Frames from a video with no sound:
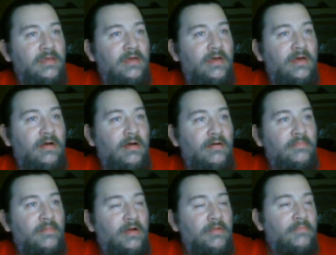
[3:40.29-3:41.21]

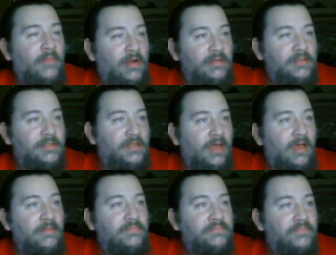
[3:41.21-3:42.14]
unmarked
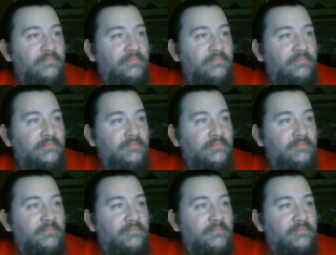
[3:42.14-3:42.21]
cop